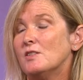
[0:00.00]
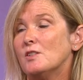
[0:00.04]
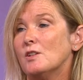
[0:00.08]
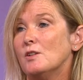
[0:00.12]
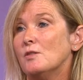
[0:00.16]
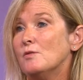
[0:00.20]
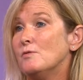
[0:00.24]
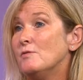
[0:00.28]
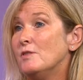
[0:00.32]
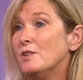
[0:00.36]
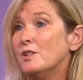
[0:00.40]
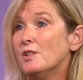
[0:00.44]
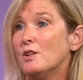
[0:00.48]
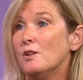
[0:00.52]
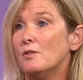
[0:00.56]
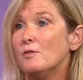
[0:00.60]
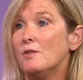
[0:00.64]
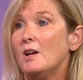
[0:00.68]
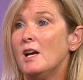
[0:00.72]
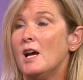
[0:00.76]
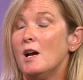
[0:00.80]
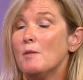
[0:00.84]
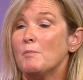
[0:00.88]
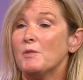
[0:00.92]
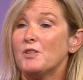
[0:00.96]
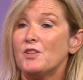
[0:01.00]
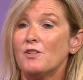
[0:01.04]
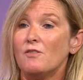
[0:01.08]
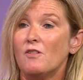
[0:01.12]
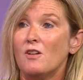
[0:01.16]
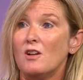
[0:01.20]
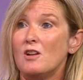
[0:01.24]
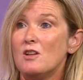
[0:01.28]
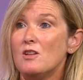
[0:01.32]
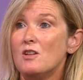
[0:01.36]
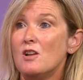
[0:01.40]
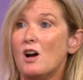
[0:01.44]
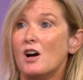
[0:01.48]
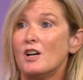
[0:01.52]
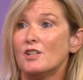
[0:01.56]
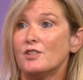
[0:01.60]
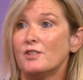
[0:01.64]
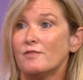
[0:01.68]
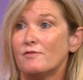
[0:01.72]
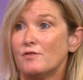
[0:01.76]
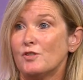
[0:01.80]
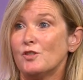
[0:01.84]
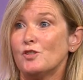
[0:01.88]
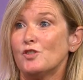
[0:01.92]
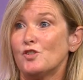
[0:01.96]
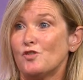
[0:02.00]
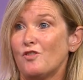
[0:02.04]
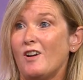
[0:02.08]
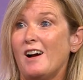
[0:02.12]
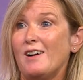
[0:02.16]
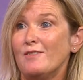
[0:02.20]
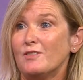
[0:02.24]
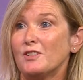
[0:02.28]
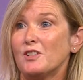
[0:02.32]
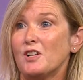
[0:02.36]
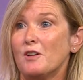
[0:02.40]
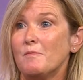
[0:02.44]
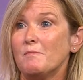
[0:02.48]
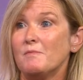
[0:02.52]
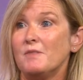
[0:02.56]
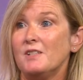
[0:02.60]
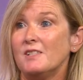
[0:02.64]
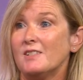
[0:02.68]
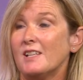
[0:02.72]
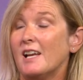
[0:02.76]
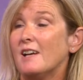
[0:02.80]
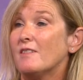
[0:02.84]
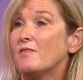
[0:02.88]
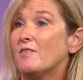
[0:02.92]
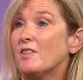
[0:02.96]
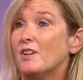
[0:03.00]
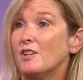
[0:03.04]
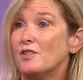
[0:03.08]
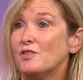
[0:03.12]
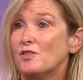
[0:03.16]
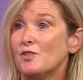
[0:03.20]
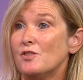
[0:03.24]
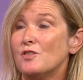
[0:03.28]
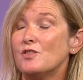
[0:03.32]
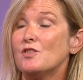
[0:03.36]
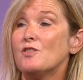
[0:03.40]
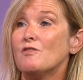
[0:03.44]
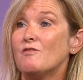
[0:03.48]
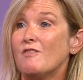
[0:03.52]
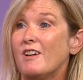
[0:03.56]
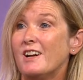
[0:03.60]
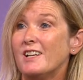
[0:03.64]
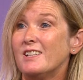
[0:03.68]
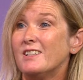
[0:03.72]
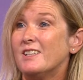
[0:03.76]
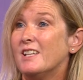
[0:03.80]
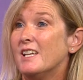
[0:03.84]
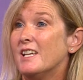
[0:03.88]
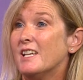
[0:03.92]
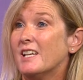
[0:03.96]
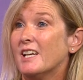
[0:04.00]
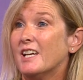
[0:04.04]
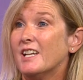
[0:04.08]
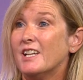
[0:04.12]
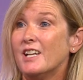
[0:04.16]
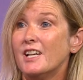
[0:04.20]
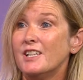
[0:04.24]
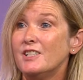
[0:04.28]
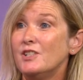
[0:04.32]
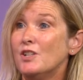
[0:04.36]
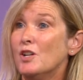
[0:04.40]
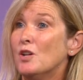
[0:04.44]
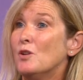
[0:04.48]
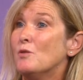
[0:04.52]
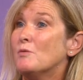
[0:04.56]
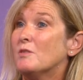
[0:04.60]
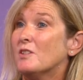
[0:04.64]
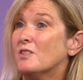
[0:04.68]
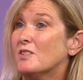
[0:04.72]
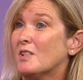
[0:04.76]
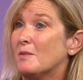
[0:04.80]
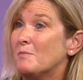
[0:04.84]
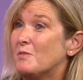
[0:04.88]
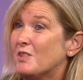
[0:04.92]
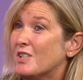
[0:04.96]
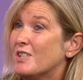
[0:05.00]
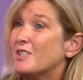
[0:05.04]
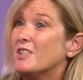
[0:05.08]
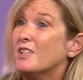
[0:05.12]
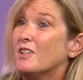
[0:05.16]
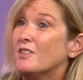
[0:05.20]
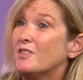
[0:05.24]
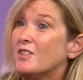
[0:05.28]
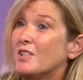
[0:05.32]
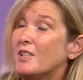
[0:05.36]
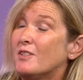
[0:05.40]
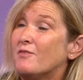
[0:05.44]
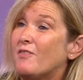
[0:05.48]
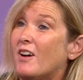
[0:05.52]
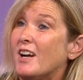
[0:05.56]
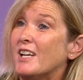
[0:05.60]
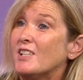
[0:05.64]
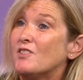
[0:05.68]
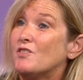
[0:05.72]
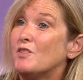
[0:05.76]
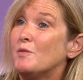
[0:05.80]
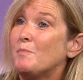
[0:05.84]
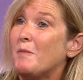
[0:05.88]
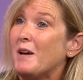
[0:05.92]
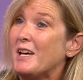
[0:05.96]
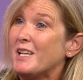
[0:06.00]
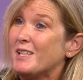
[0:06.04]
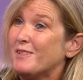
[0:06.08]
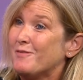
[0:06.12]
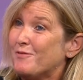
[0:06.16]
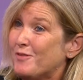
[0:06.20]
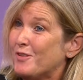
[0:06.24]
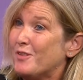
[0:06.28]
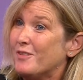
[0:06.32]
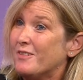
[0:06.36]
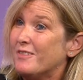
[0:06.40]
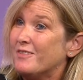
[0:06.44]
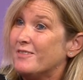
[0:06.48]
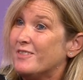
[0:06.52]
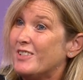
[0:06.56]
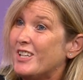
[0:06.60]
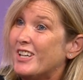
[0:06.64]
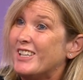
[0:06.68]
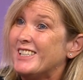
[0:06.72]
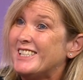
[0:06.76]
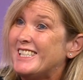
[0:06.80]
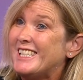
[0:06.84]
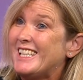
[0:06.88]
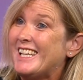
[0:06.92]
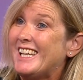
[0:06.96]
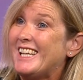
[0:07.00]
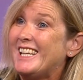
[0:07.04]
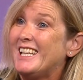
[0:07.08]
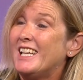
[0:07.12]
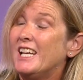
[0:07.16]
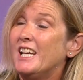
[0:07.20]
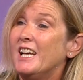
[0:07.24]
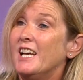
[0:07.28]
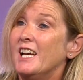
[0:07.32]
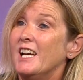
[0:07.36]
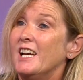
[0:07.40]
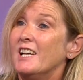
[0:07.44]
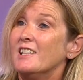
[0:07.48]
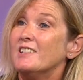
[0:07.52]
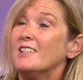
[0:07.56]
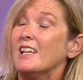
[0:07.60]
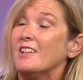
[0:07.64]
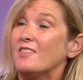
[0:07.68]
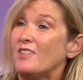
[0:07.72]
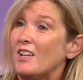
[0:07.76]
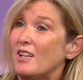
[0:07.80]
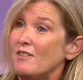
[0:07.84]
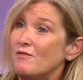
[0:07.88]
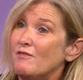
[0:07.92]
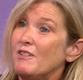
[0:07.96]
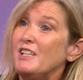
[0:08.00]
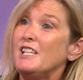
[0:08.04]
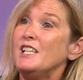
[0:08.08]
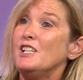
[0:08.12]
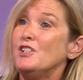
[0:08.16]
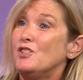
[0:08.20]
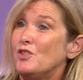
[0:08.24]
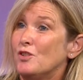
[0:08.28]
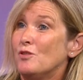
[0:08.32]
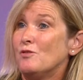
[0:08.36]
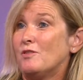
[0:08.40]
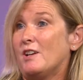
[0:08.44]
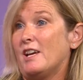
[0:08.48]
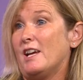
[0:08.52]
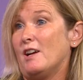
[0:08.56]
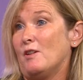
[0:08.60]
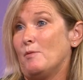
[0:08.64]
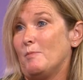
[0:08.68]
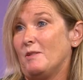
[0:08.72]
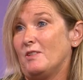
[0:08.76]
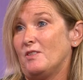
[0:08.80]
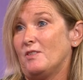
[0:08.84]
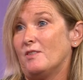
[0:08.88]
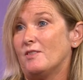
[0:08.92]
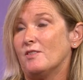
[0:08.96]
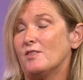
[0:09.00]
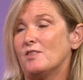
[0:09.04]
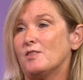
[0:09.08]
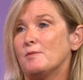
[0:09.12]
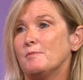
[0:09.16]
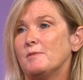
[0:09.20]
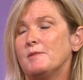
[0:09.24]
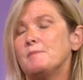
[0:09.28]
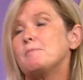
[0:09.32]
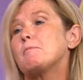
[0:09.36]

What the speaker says: So, you know, but there are a lot of good travel companies out there doing the right thing. And I know, because I'm sitting on the advisory panel for the ITA, that they really do care about the customer.